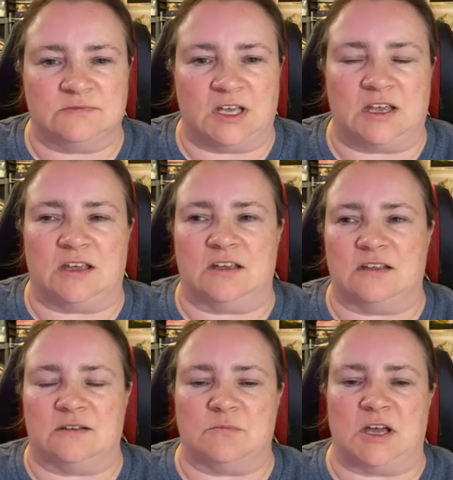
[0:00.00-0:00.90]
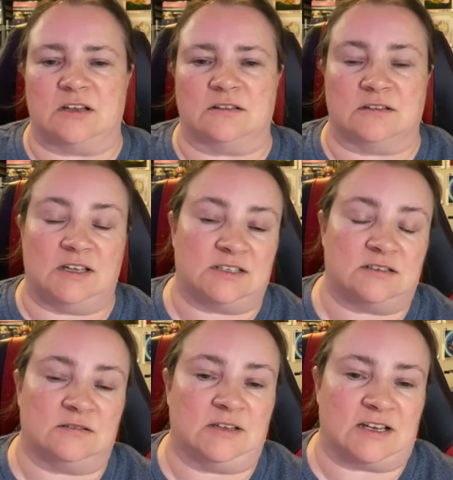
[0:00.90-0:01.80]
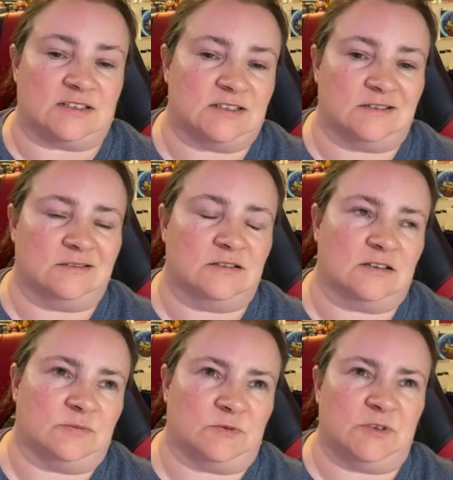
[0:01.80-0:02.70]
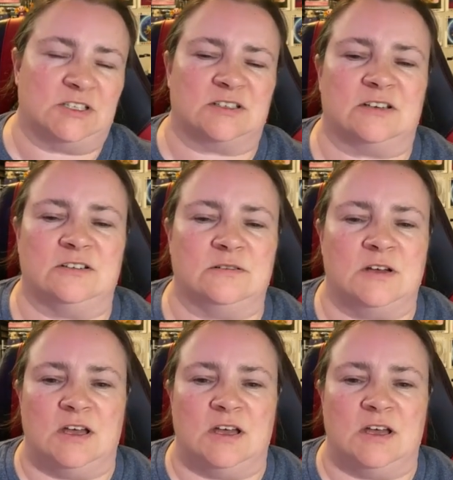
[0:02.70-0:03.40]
And the last time, like I said a couple weeks ago,